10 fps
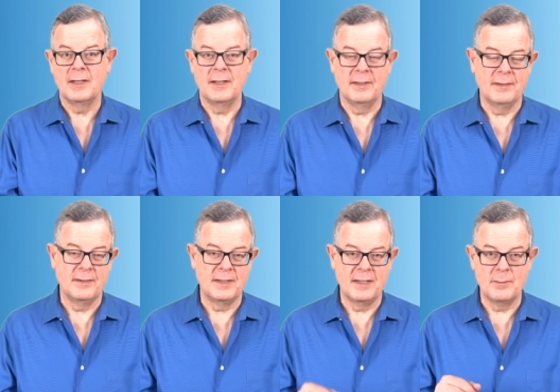uh,
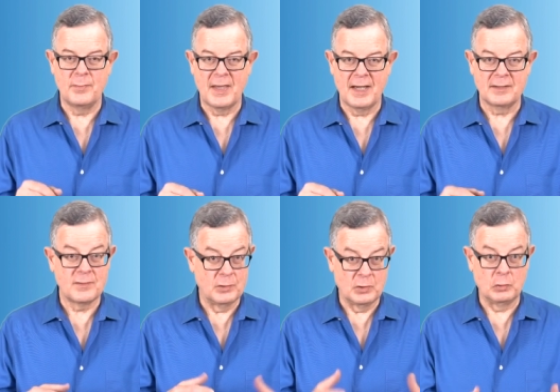the impact
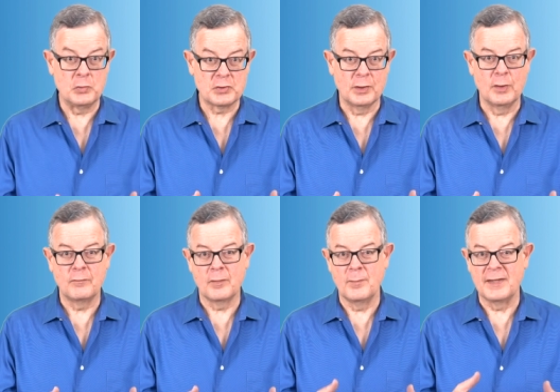of the dilution
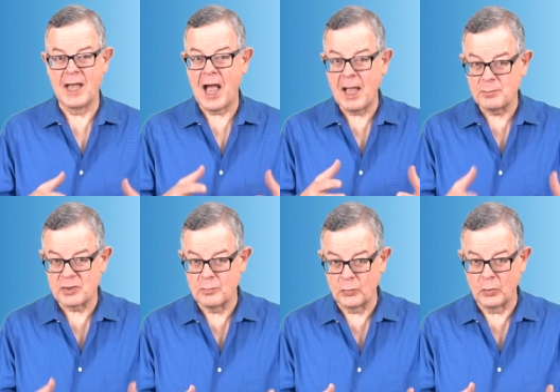from the
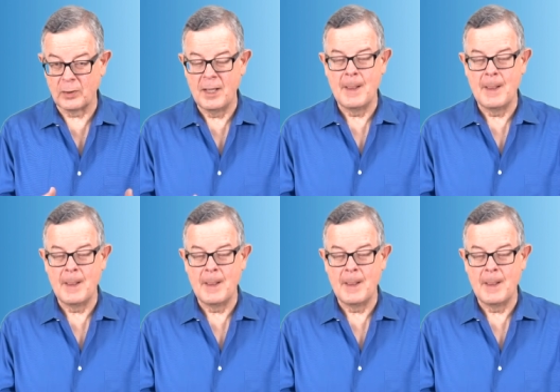option pool,